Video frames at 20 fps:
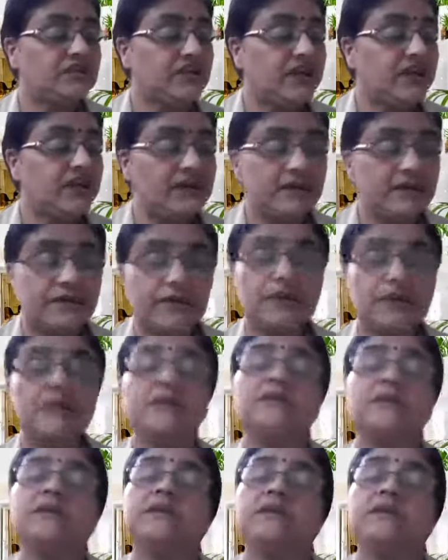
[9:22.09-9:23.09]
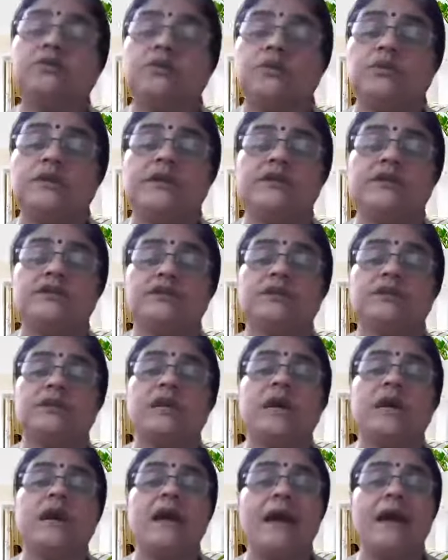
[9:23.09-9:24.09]
general circulation.
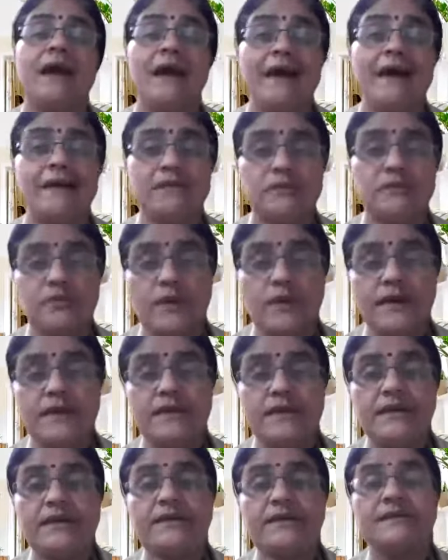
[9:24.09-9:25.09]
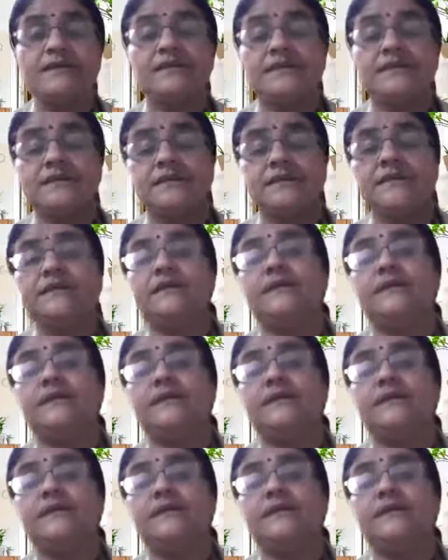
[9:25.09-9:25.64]
SYSTEMIC,